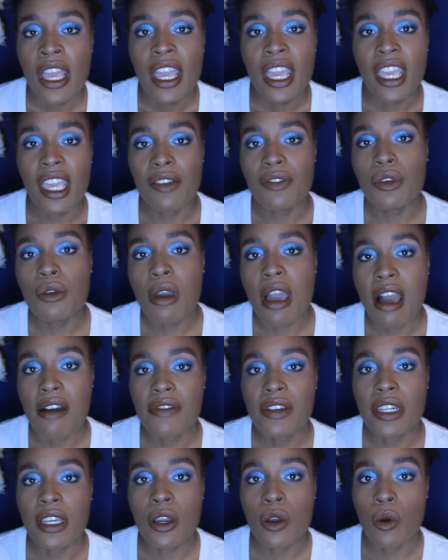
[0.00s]
If you have
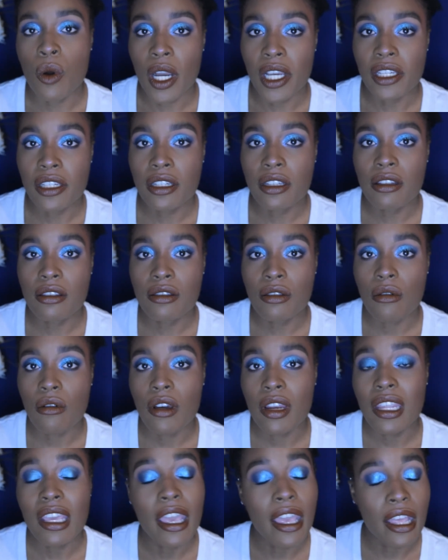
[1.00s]
any questions
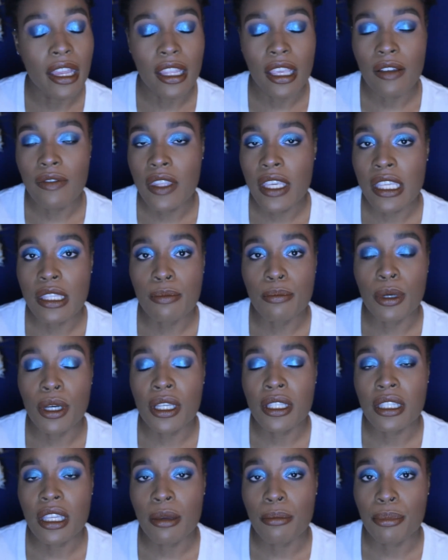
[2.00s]
on any of these
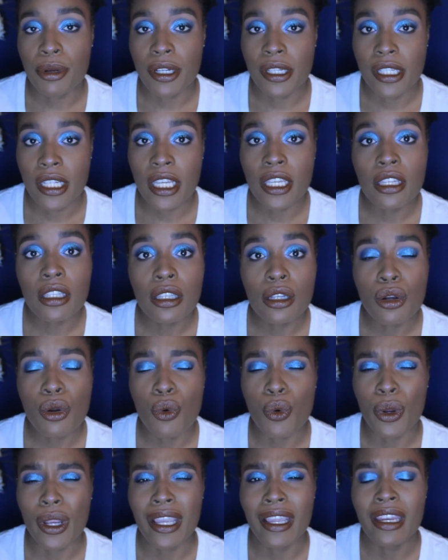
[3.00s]
books in particular,
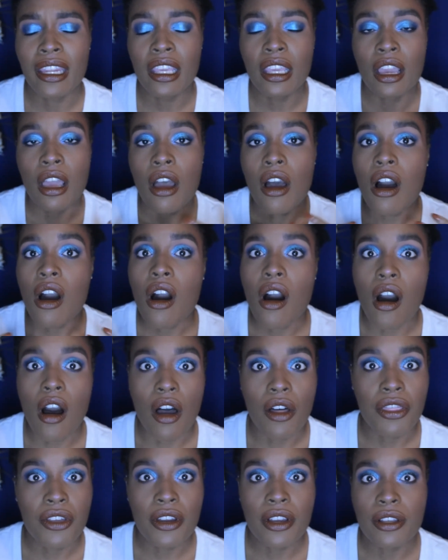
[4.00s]
or any
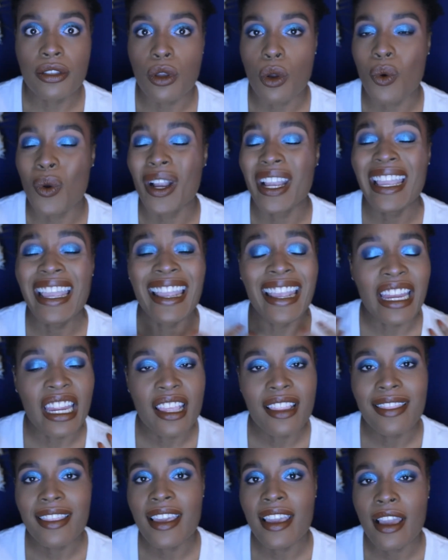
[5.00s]
authors or
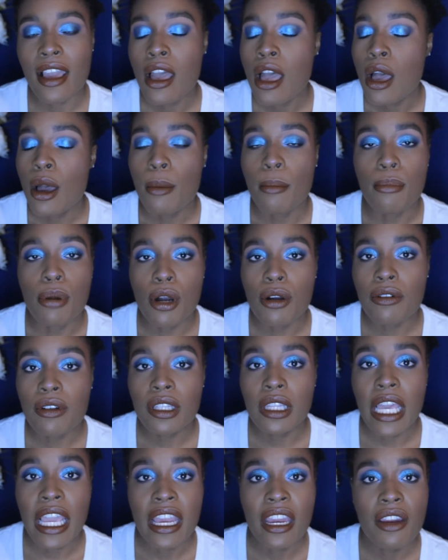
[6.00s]
anything book
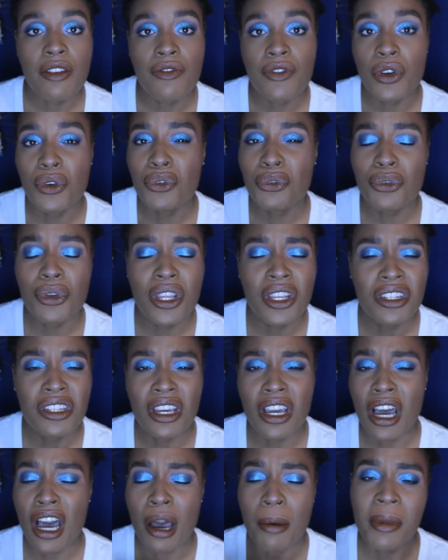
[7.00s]
related, feel free to
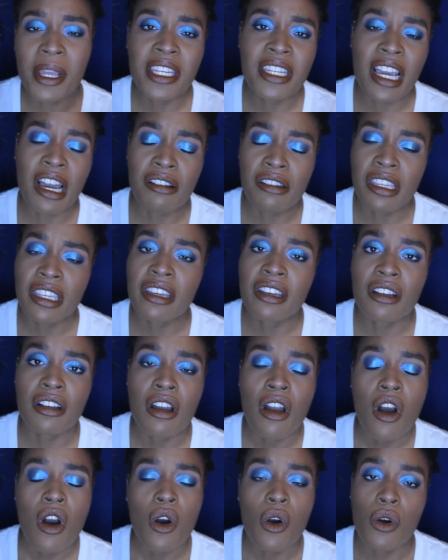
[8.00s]
comment down here
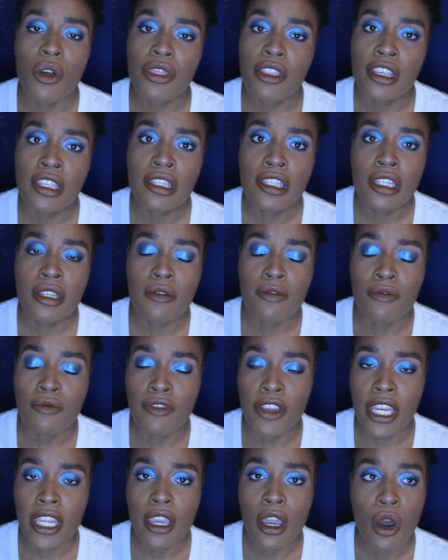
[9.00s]
on this
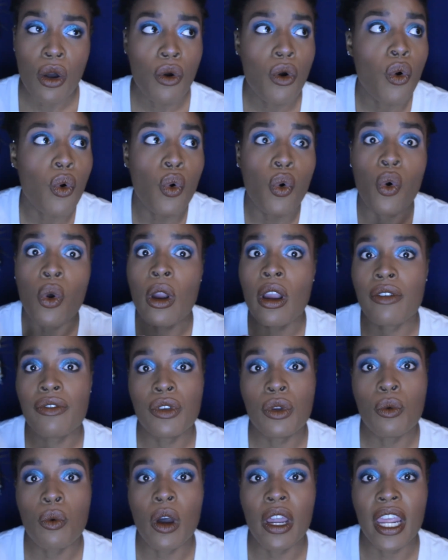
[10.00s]
video, or if
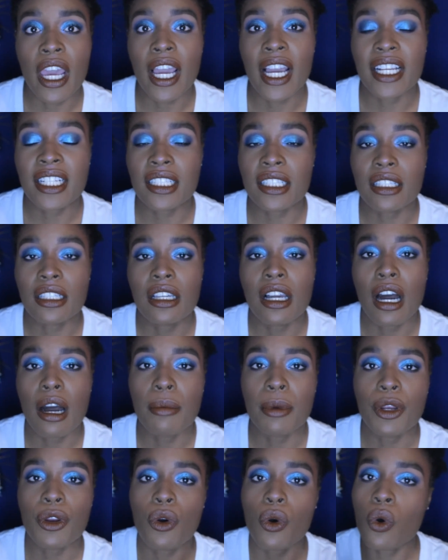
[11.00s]
you want to actually
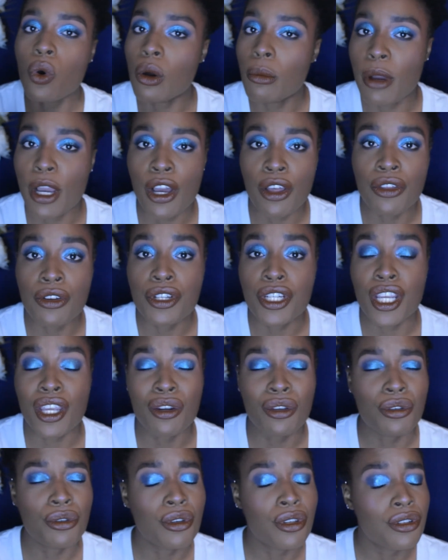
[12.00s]
comment on my other
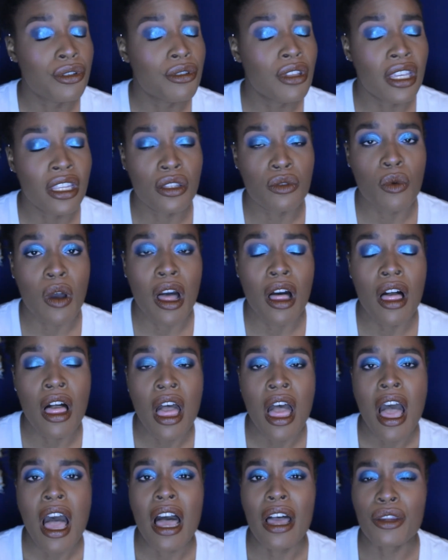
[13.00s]
channel, you can do that as well.
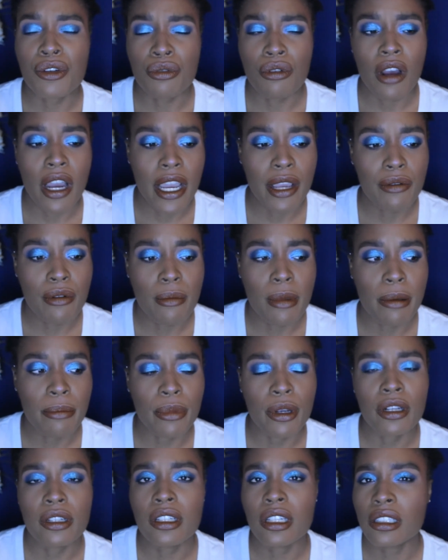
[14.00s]
I'll try and
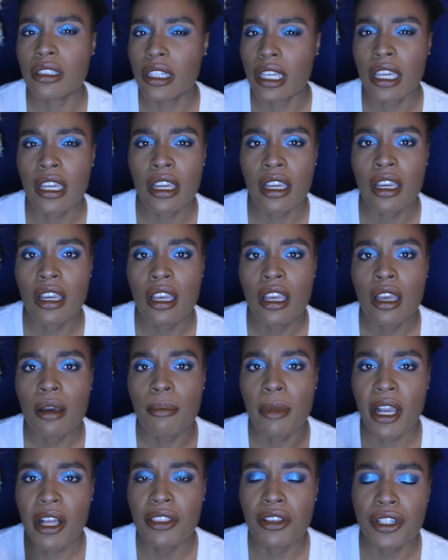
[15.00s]
remember to link
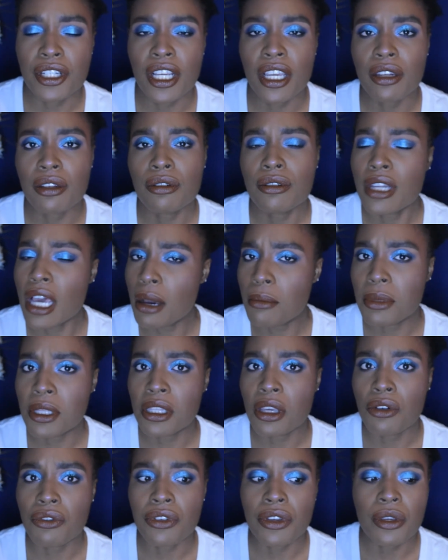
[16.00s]
my other channel down
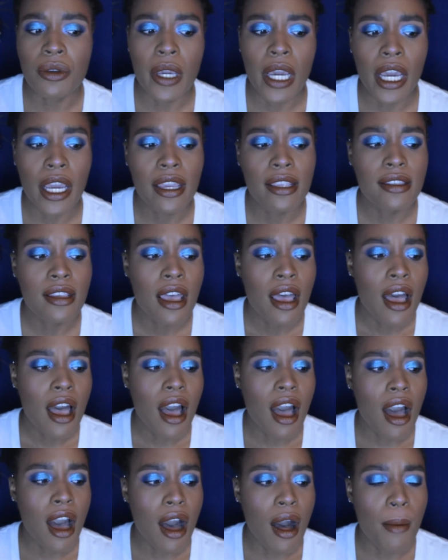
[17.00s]
below for you guys.
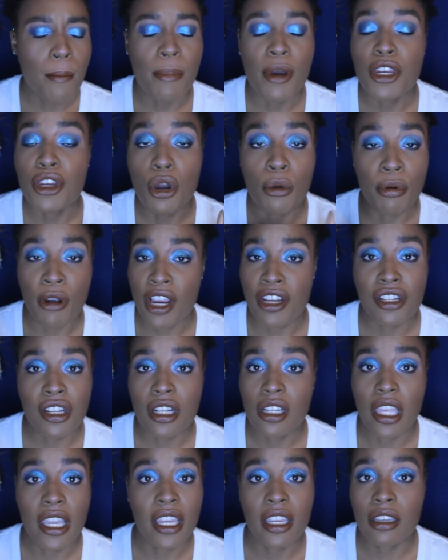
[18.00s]
But no pressure,
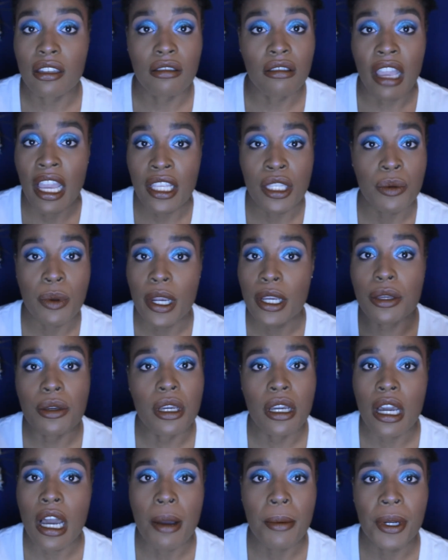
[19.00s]
like I swear, you
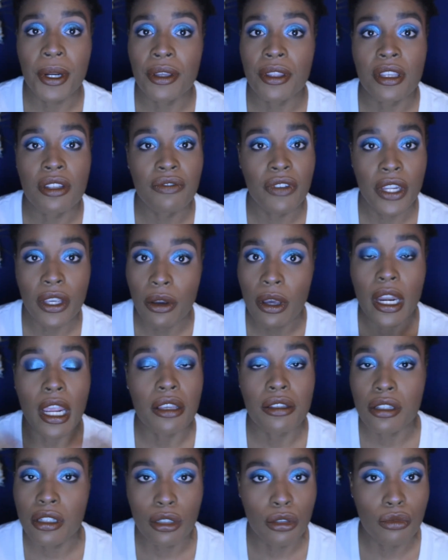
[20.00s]
can comment on this video and I'll
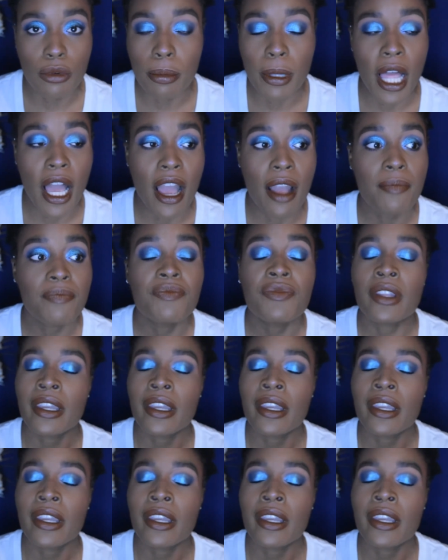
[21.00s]
still reply.